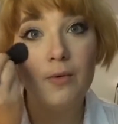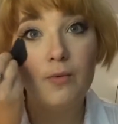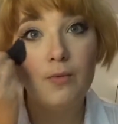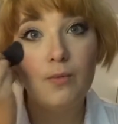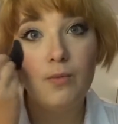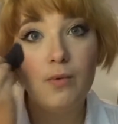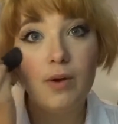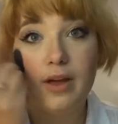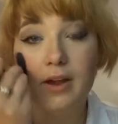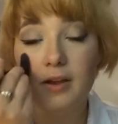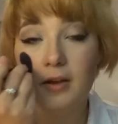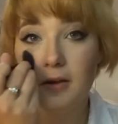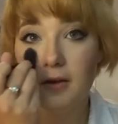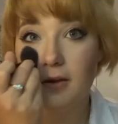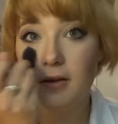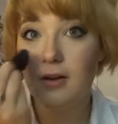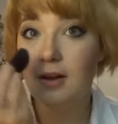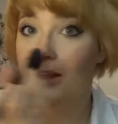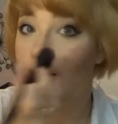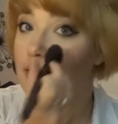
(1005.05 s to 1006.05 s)
what
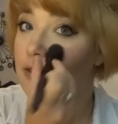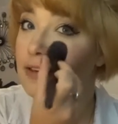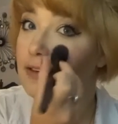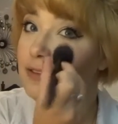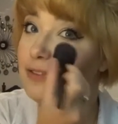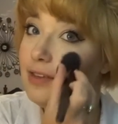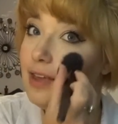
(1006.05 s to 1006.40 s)
it looks